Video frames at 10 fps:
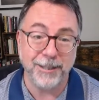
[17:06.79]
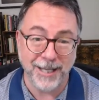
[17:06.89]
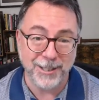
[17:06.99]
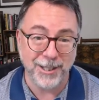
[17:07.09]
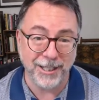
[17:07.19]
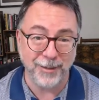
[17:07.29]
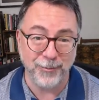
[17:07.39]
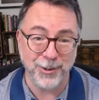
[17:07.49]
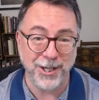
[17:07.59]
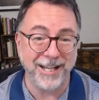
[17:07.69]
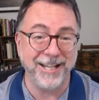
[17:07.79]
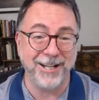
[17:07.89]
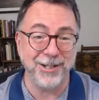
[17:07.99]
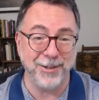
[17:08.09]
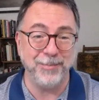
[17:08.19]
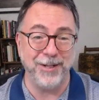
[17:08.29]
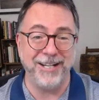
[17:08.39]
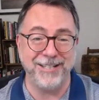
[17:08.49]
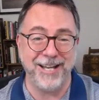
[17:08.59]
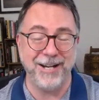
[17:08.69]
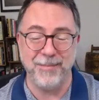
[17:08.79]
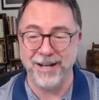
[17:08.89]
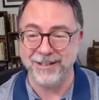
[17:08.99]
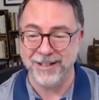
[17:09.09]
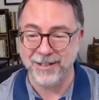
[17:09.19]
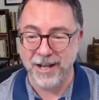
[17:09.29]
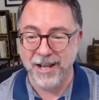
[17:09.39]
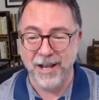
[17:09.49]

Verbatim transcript: let that sink in for a second because I'm pretty excited about this.